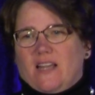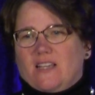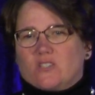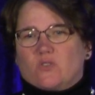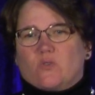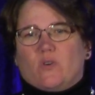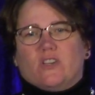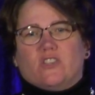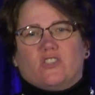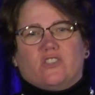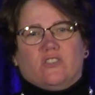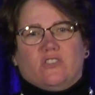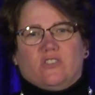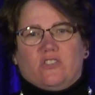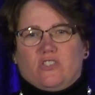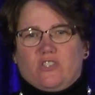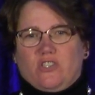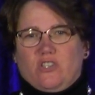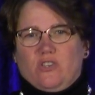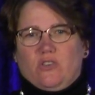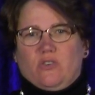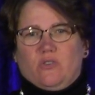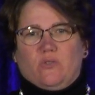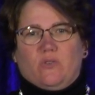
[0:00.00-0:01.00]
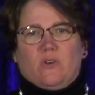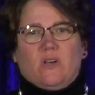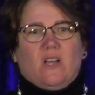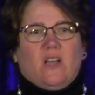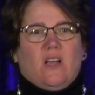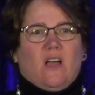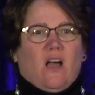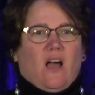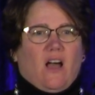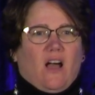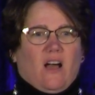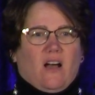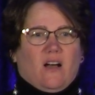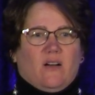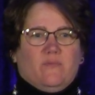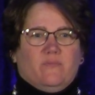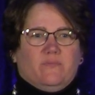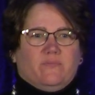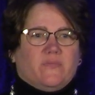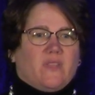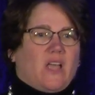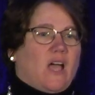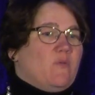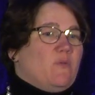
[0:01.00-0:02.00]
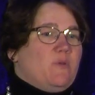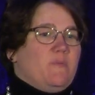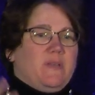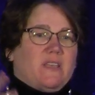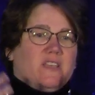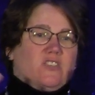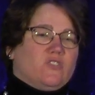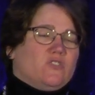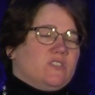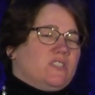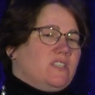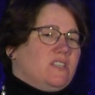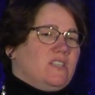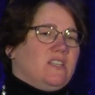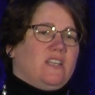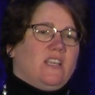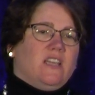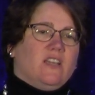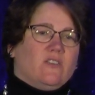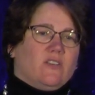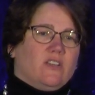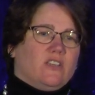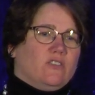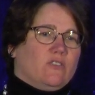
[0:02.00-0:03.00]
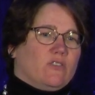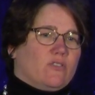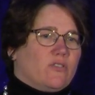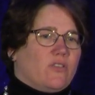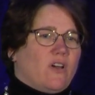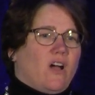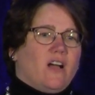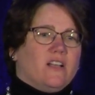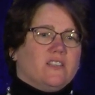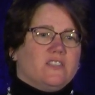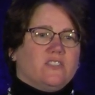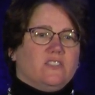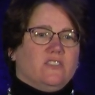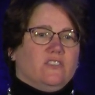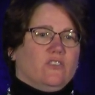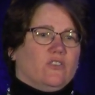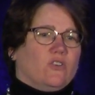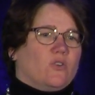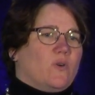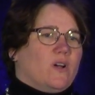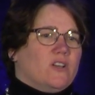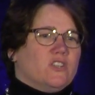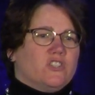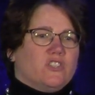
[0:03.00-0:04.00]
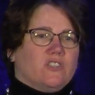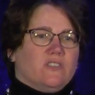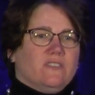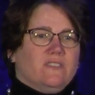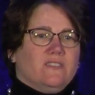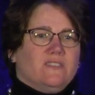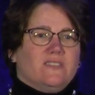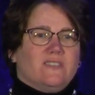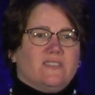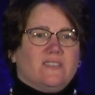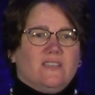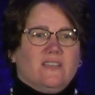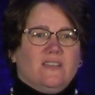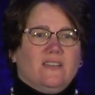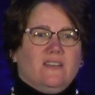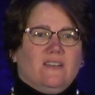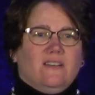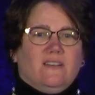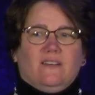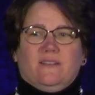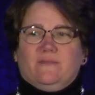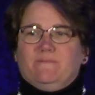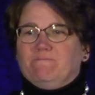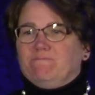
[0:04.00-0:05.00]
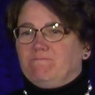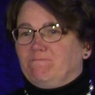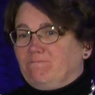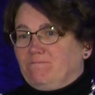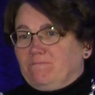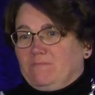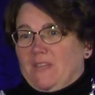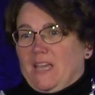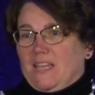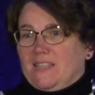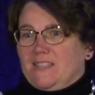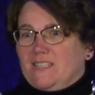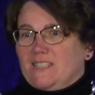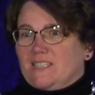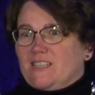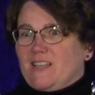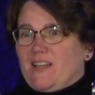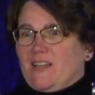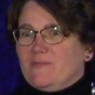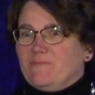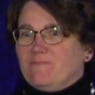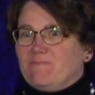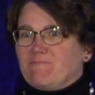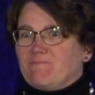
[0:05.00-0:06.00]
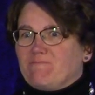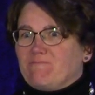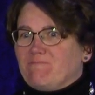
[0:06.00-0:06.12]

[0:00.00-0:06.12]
ask questions too, um, we'd be interested in hearing your thoughts and your questions at this time.